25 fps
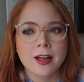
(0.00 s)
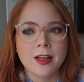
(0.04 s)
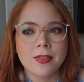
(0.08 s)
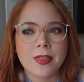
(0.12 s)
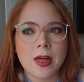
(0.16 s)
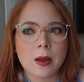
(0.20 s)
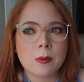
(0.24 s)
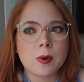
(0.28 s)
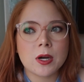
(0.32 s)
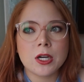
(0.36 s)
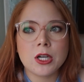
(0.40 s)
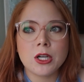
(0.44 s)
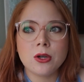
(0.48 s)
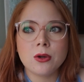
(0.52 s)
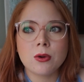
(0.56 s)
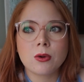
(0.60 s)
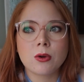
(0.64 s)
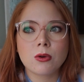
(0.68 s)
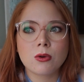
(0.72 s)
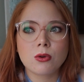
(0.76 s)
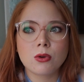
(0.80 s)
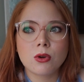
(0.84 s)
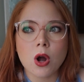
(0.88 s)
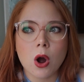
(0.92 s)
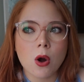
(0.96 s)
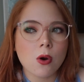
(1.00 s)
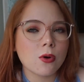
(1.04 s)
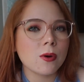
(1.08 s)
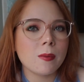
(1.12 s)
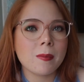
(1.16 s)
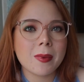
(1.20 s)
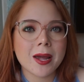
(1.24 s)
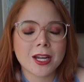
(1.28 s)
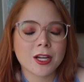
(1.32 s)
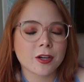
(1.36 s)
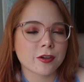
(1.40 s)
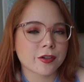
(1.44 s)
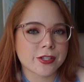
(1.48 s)
then when you go to
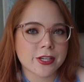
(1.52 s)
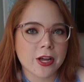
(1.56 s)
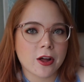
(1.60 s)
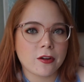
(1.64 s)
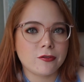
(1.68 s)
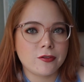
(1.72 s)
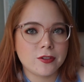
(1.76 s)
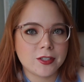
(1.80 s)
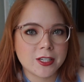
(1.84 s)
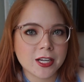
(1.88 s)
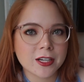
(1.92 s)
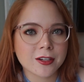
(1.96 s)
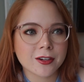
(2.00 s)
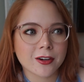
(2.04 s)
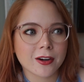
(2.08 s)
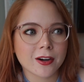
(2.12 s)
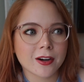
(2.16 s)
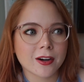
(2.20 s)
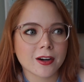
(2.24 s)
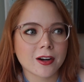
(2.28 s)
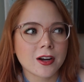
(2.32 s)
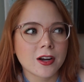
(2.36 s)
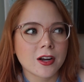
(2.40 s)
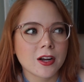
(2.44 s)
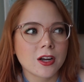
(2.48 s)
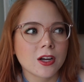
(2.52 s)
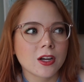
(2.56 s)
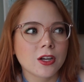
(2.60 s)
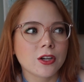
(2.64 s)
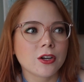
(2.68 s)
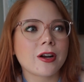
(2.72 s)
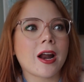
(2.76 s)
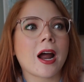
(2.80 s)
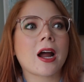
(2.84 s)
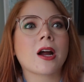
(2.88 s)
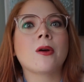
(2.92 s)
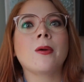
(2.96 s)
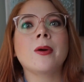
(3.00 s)
make yourself dinner, you're
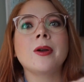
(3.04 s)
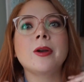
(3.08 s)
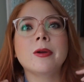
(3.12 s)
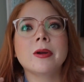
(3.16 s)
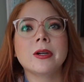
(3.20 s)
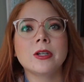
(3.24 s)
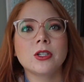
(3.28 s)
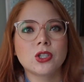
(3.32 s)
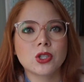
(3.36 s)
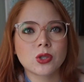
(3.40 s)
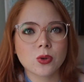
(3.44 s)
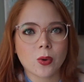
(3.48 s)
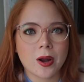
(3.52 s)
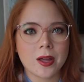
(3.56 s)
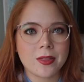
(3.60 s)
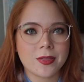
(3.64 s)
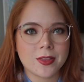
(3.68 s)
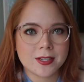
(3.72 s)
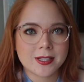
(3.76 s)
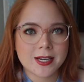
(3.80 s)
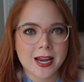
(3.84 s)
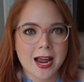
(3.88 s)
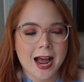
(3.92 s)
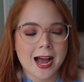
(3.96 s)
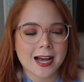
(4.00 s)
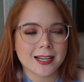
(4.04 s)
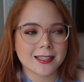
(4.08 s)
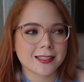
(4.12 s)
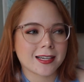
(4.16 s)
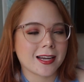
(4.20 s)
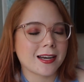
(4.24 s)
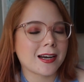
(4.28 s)
not going to enjoy the task.